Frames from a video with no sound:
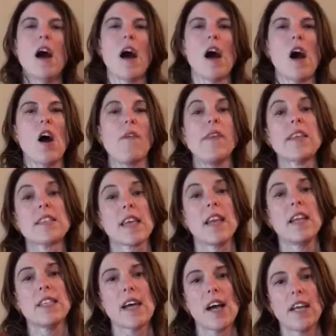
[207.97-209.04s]
On the
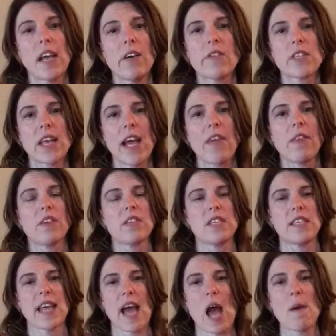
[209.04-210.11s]
senate.gov site, there's a
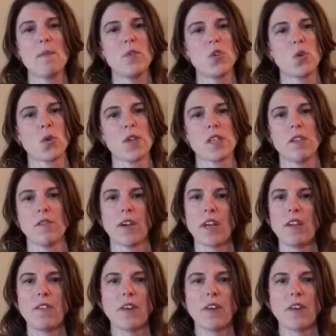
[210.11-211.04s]
tab towards the very,